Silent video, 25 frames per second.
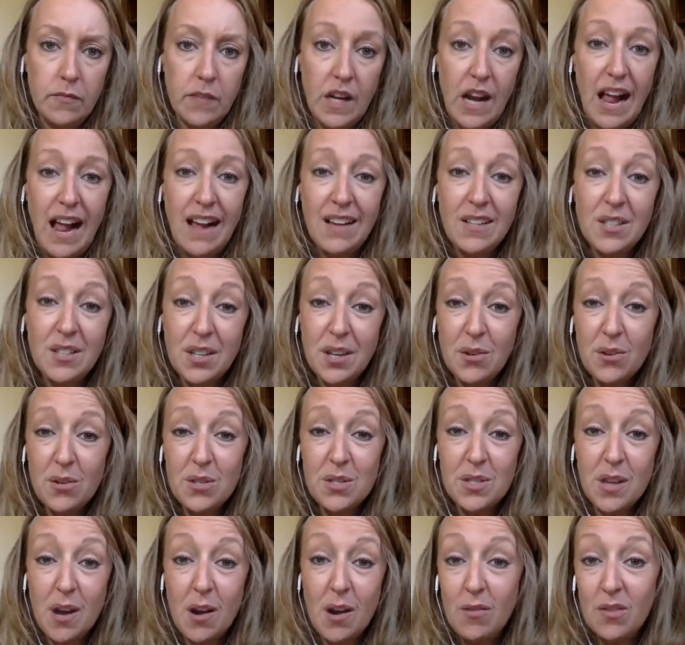Ask
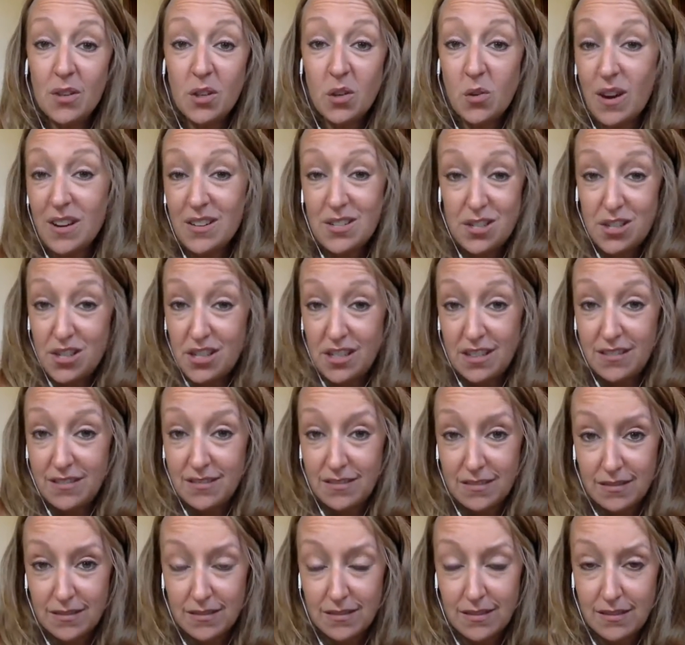yourself a question,
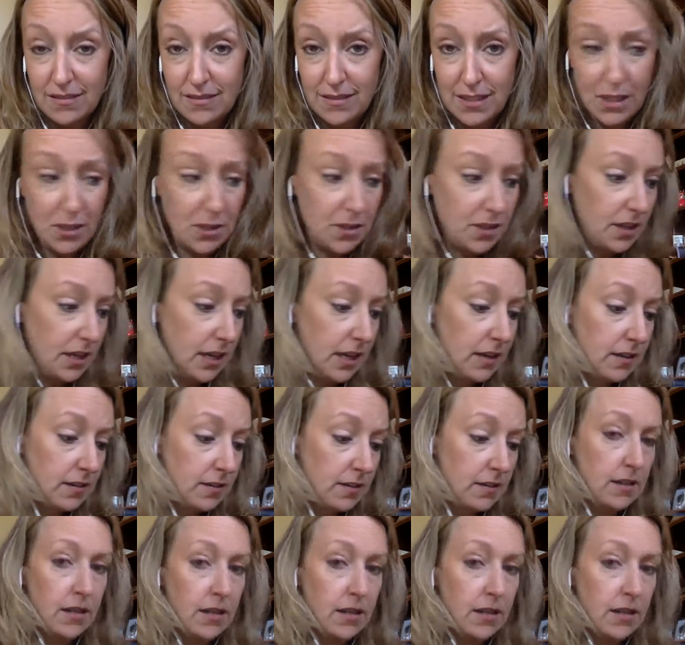literally.